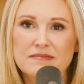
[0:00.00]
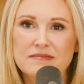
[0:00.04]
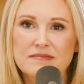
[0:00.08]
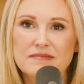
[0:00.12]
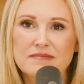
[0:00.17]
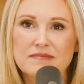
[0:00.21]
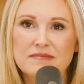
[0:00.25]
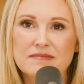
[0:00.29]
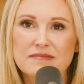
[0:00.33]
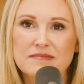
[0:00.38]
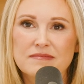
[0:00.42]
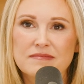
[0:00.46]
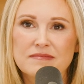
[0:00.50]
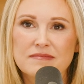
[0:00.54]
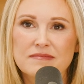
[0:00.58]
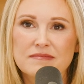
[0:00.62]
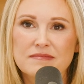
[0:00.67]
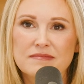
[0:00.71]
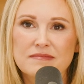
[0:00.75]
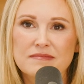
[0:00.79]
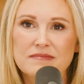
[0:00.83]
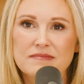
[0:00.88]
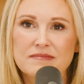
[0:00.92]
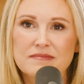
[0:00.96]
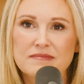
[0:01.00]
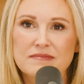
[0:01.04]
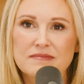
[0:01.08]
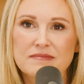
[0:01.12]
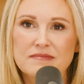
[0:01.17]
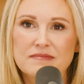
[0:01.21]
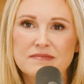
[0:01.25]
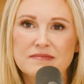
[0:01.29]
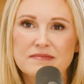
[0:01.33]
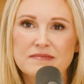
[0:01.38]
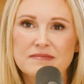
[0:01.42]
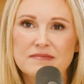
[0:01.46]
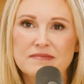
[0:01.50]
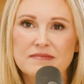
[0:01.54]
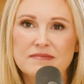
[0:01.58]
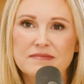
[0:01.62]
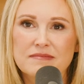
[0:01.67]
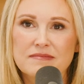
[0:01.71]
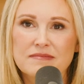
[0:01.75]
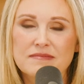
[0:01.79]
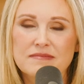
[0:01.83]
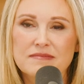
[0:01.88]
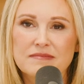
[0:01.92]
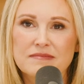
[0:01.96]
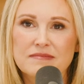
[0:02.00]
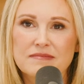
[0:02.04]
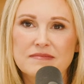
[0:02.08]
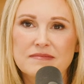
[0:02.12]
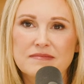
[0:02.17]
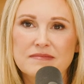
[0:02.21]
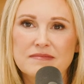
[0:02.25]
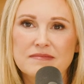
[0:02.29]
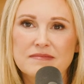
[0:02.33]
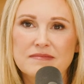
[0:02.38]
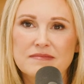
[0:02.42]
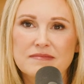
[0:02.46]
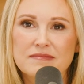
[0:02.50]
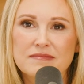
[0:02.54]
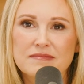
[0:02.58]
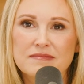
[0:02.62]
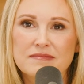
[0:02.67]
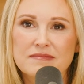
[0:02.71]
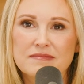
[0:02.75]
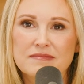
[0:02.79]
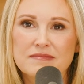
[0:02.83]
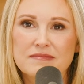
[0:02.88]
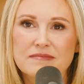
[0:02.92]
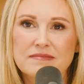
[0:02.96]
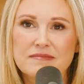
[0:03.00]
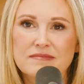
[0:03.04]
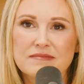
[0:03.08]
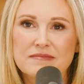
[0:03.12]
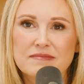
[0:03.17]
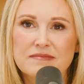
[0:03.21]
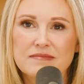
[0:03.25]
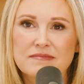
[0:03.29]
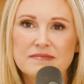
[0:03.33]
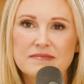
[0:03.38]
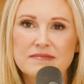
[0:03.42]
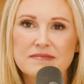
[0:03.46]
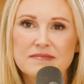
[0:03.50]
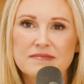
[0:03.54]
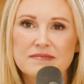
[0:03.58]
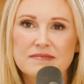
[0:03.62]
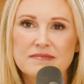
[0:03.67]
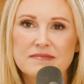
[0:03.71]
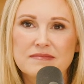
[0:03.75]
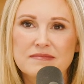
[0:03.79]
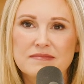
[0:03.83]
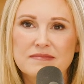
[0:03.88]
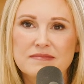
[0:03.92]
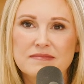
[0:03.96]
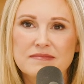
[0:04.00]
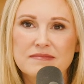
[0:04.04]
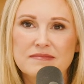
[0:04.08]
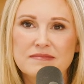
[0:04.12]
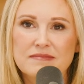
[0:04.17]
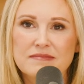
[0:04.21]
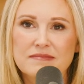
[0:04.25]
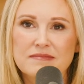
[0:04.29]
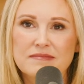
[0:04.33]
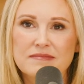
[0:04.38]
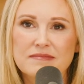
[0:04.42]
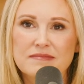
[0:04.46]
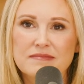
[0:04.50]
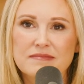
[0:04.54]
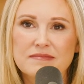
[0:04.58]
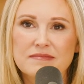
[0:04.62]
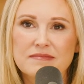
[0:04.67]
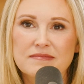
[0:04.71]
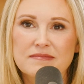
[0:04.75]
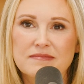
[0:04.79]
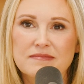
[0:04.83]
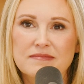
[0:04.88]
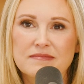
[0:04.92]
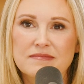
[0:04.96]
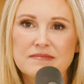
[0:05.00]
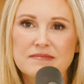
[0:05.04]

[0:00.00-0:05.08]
The person shown says nothing.